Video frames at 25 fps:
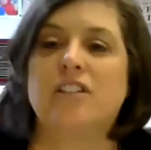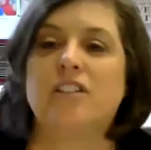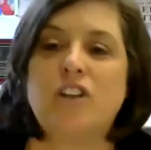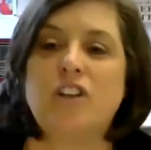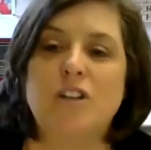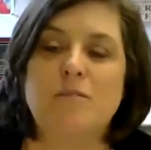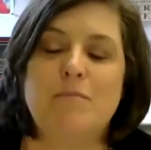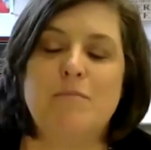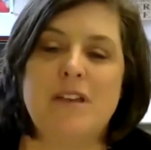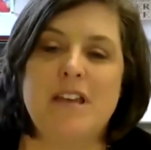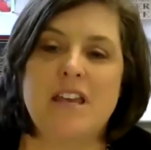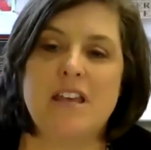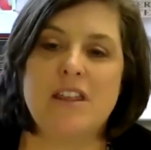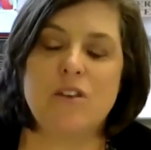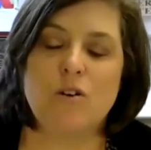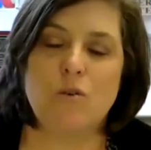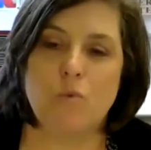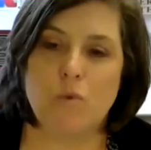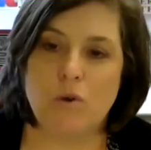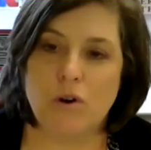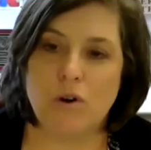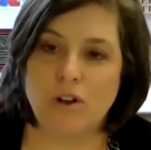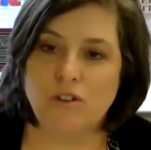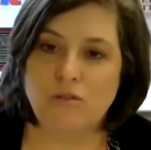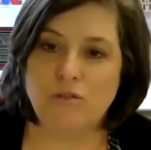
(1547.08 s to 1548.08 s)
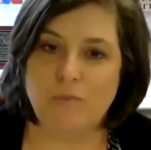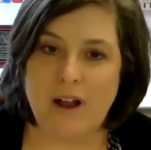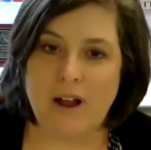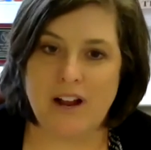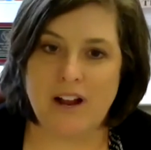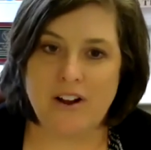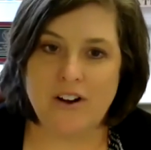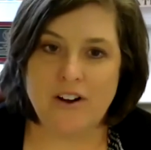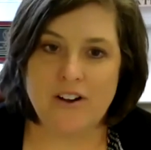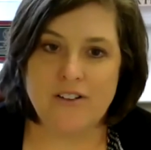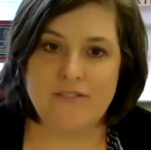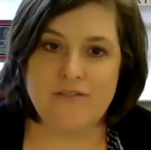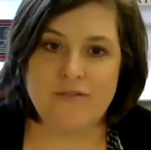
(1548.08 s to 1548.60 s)
could be the world
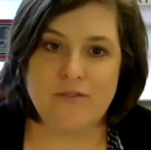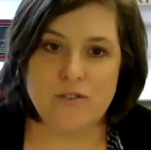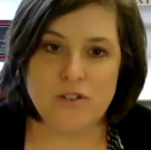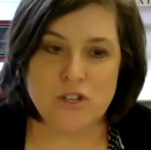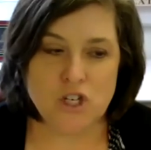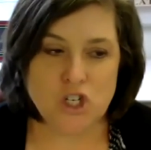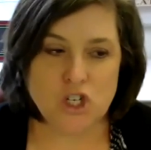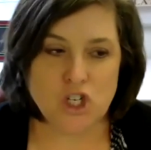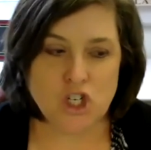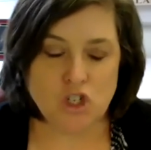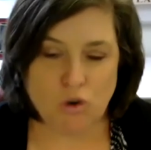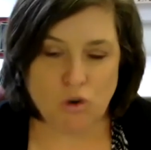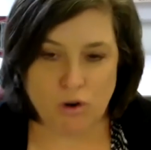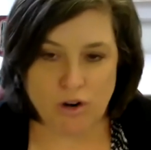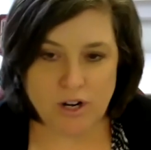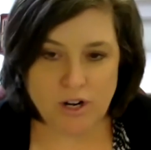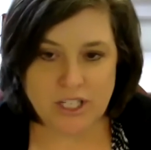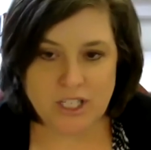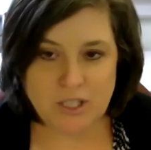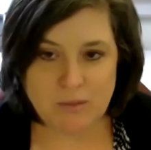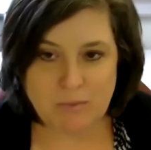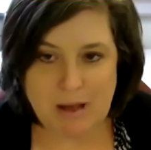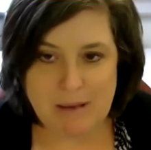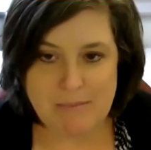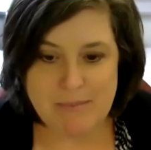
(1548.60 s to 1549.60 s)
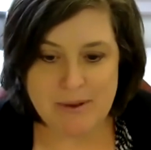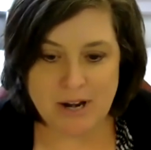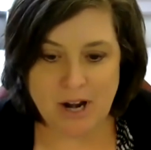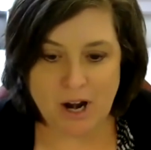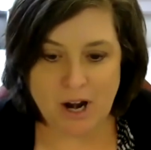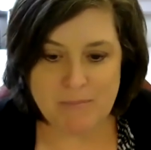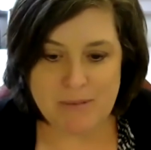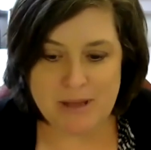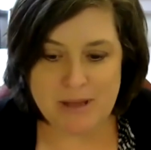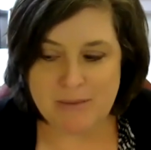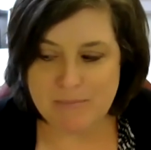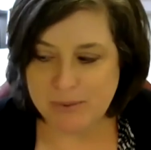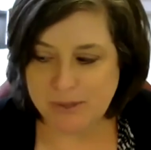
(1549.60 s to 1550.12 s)
record for the shortest
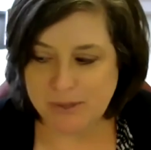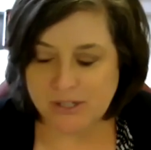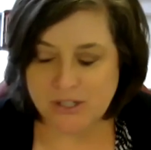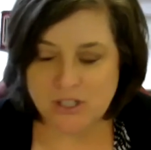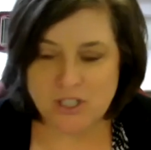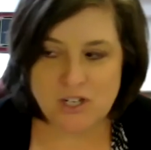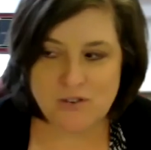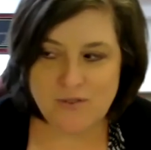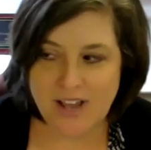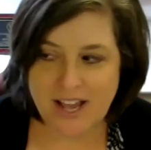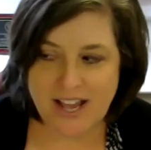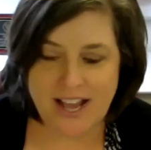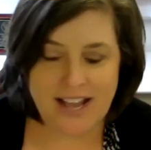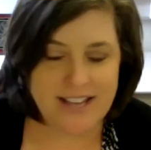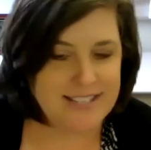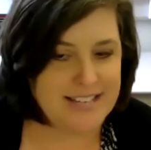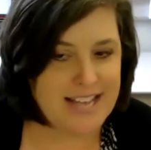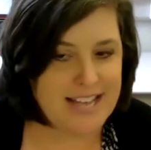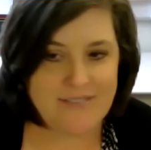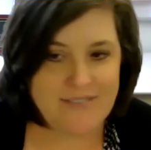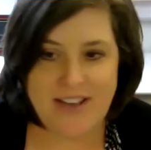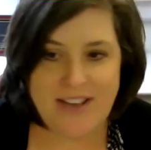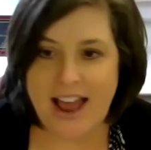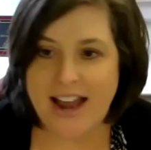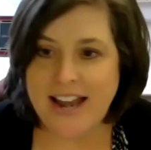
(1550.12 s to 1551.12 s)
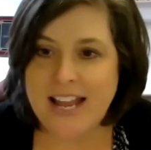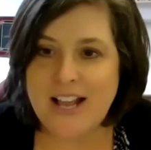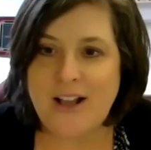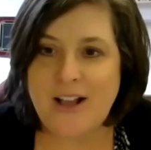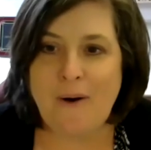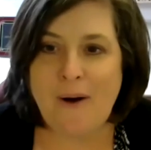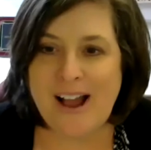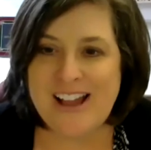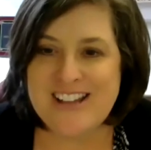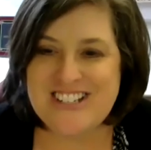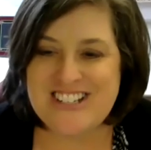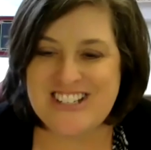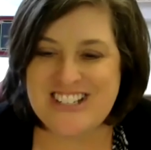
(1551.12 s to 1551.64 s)
webinar, people. Do you guys have any
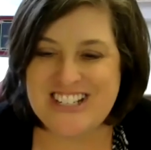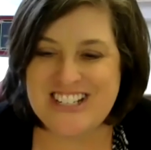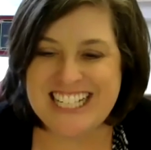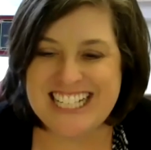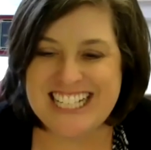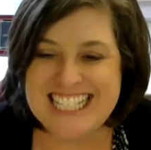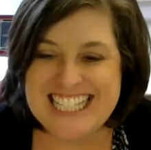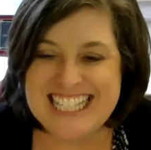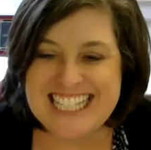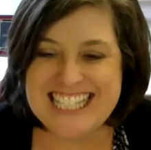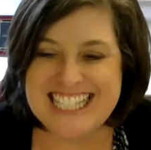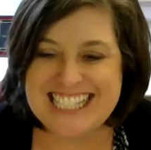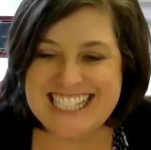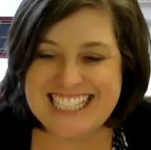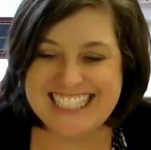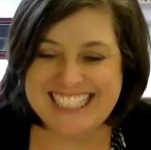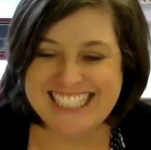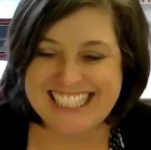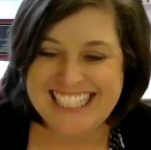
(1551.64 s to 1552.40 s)
questions?